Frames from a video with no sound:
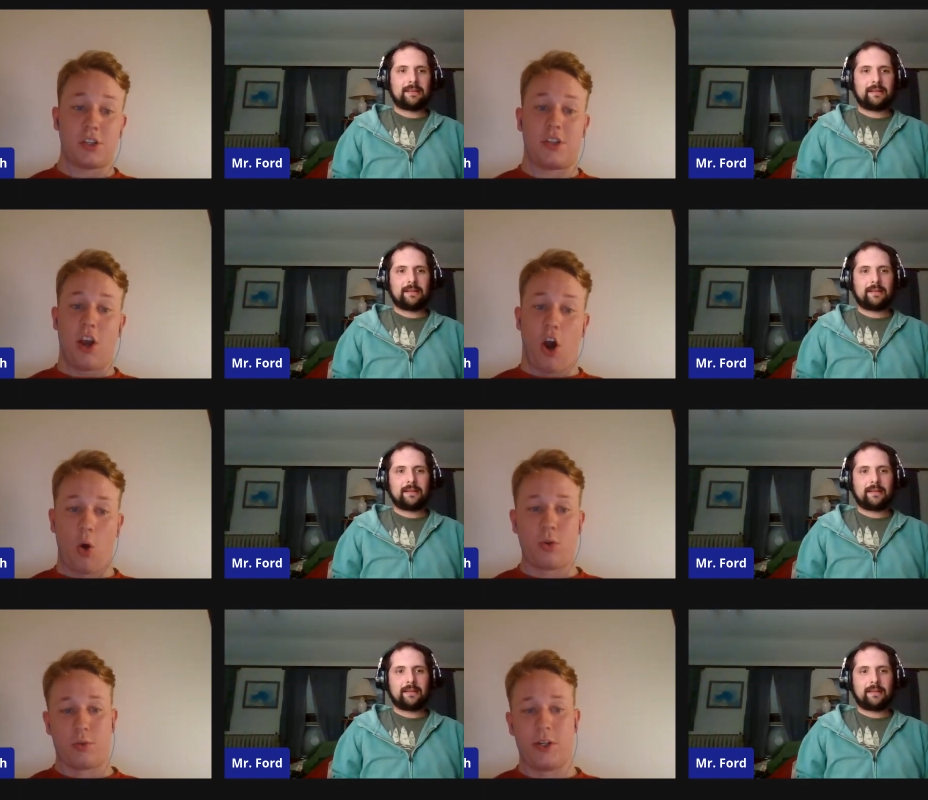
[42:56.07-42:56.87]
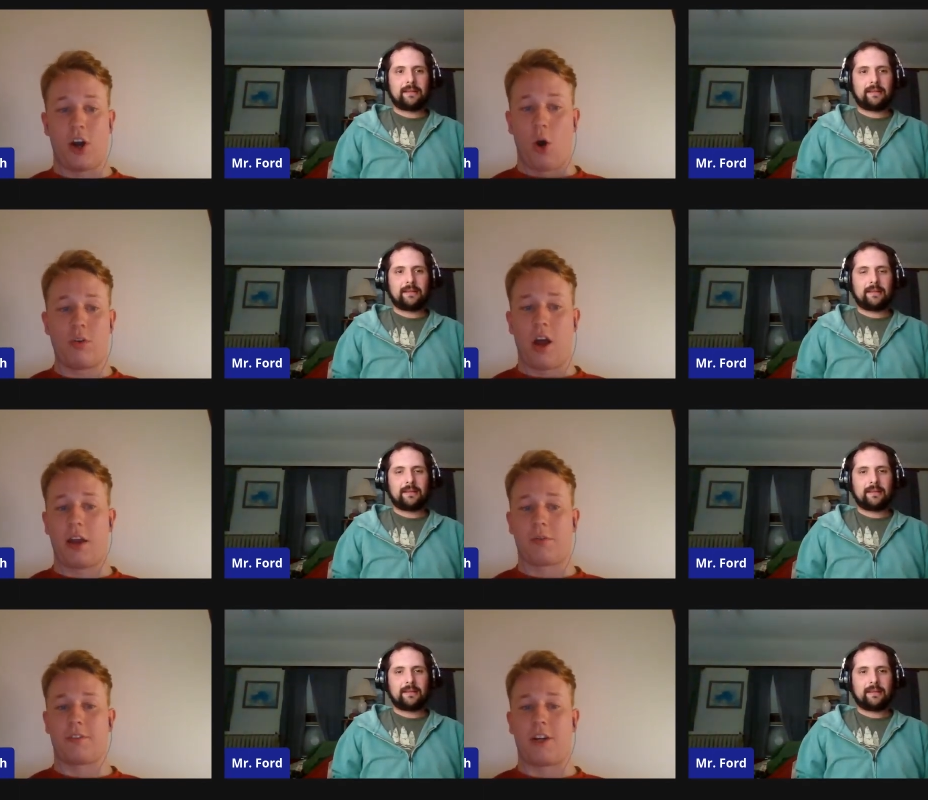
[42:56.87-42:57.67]
Speaker 1: just the 03 to
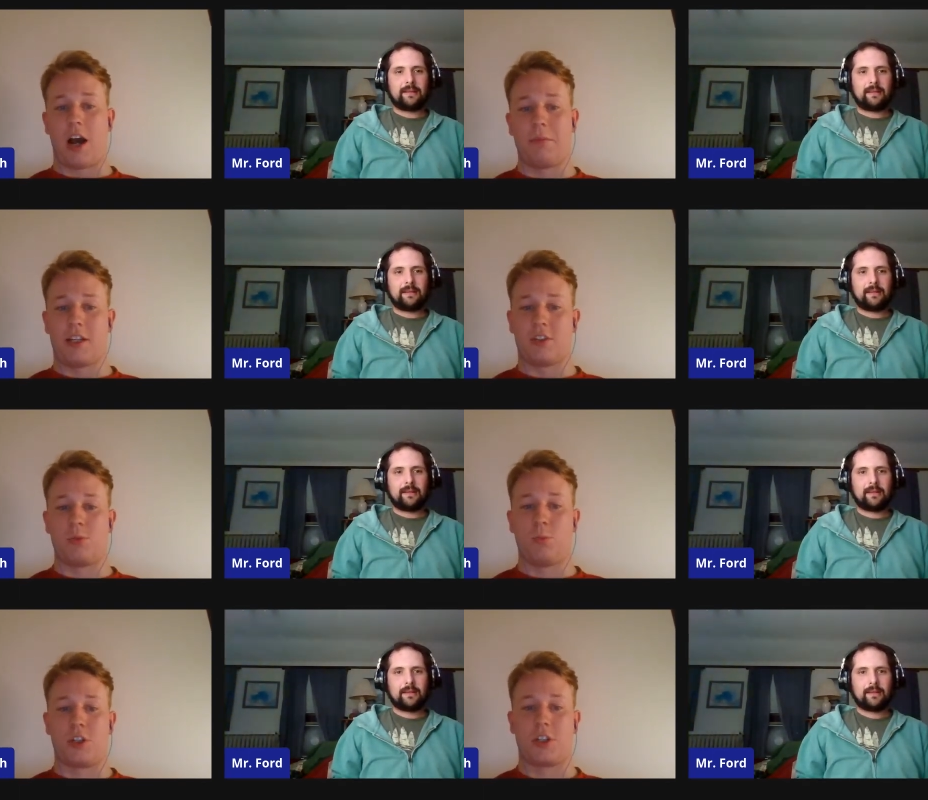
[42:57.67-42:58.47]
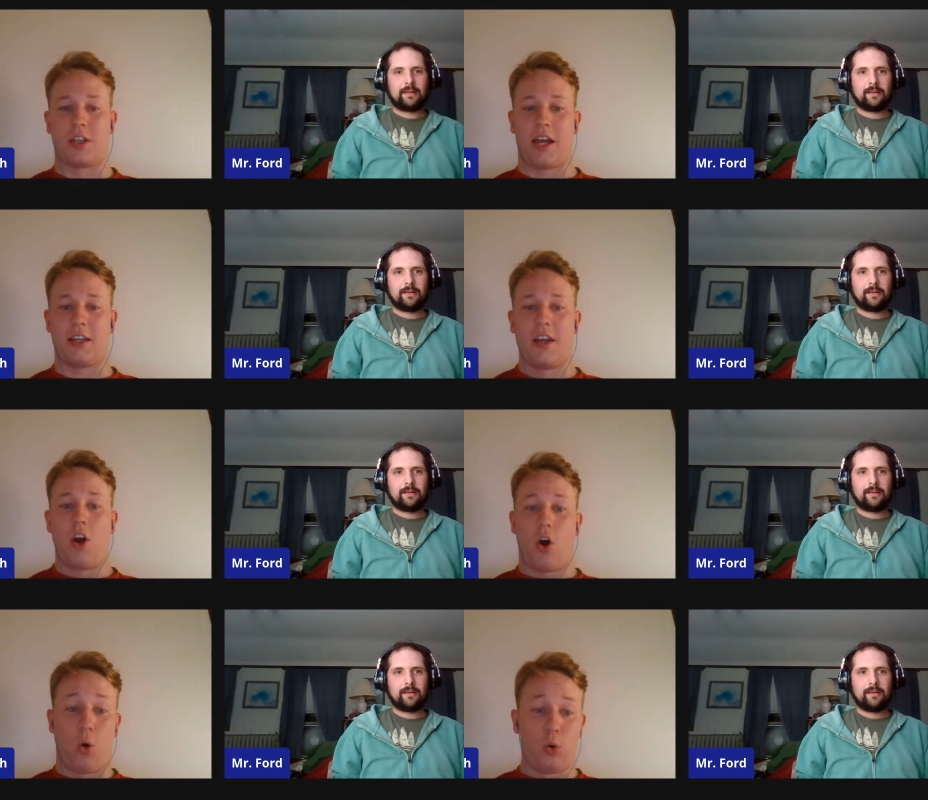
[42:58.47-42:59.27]
09 run of comedies, which is like
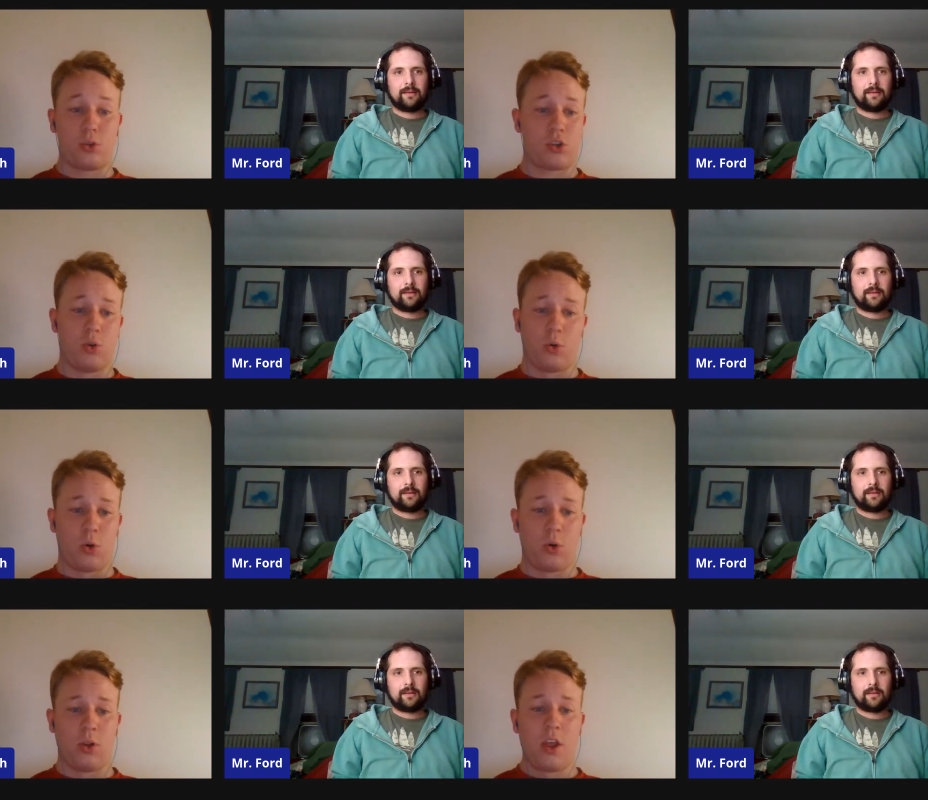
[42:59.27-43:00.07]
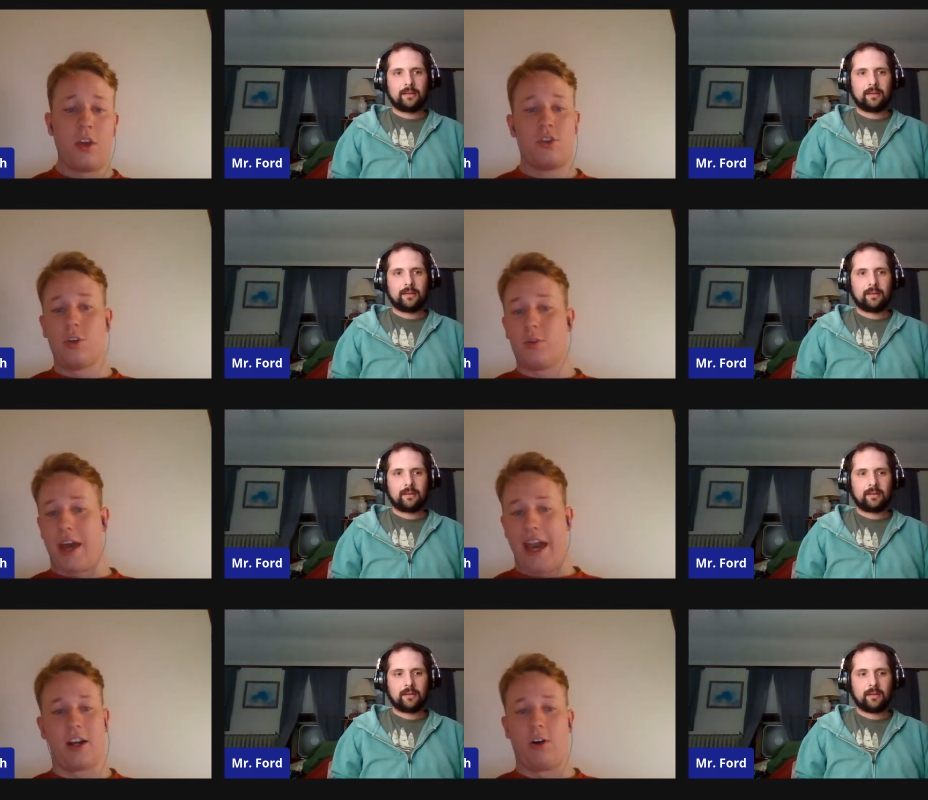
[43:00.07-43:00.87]
old school to The
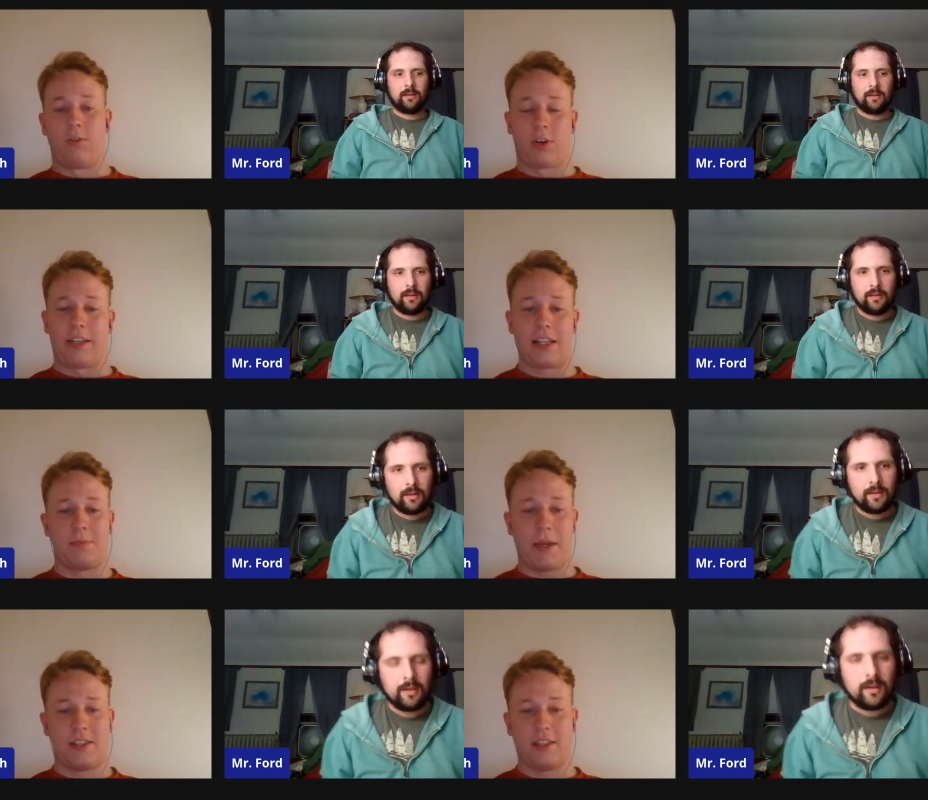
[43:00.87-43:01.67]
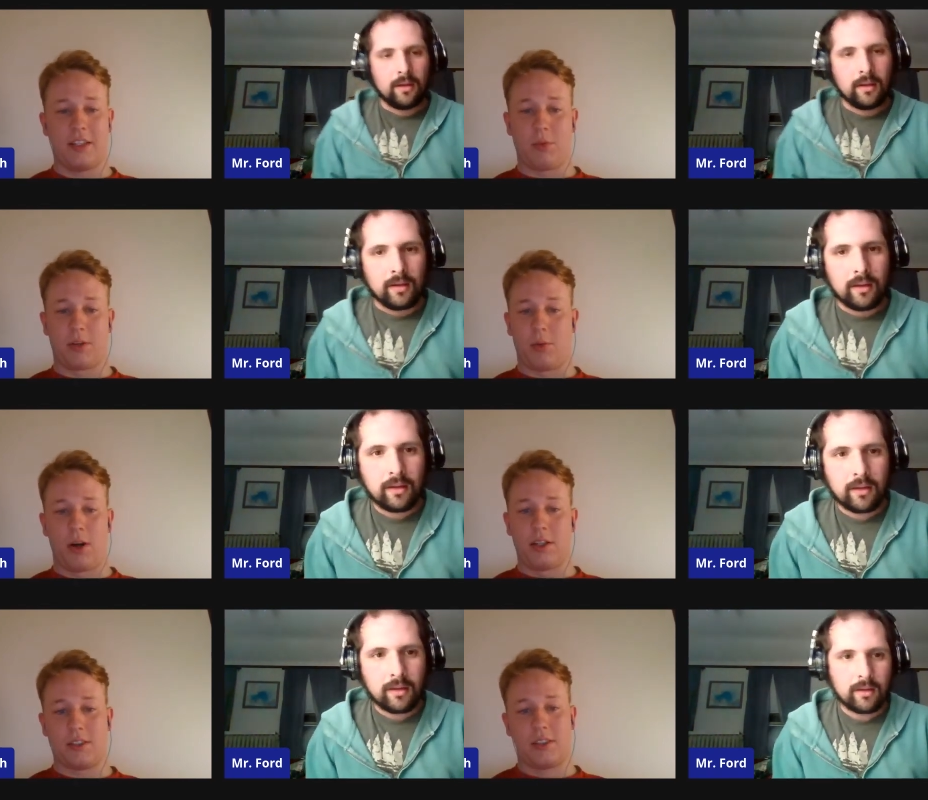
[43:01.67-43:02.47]
Hangover. That's basically what it
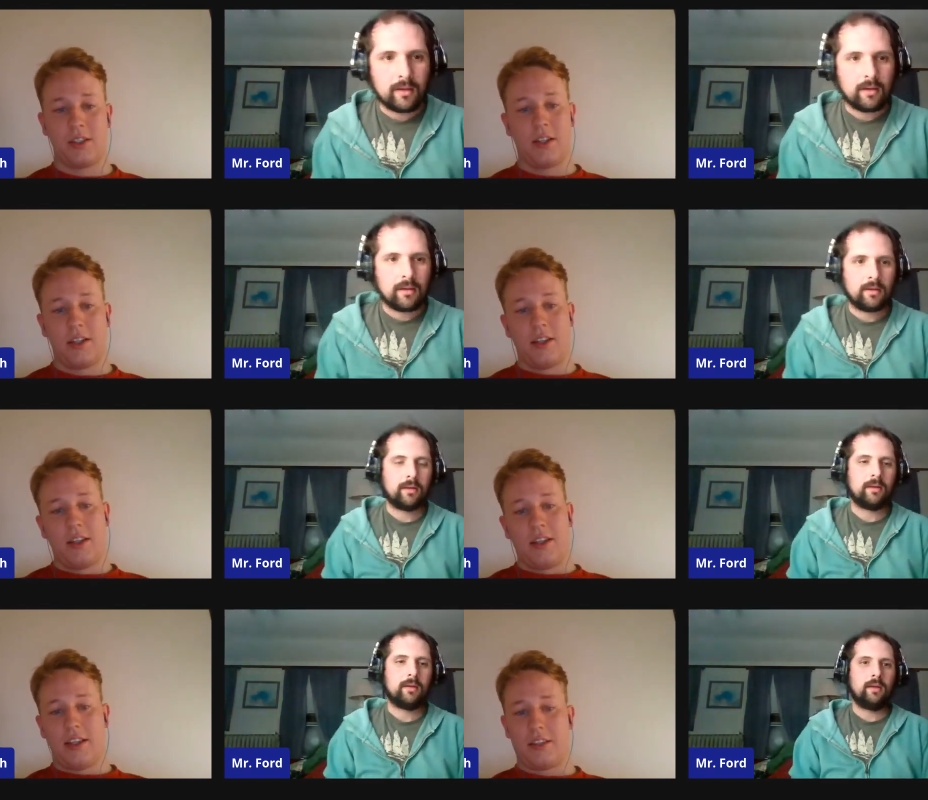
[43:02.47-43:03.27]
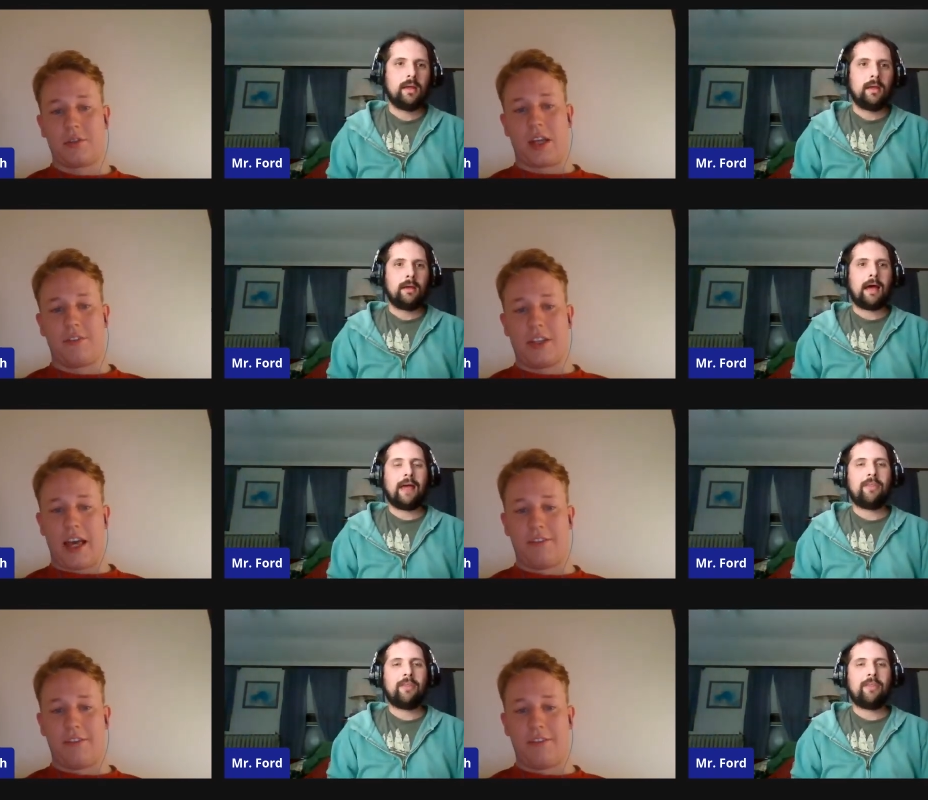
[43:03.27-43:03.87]
was. Is it was I think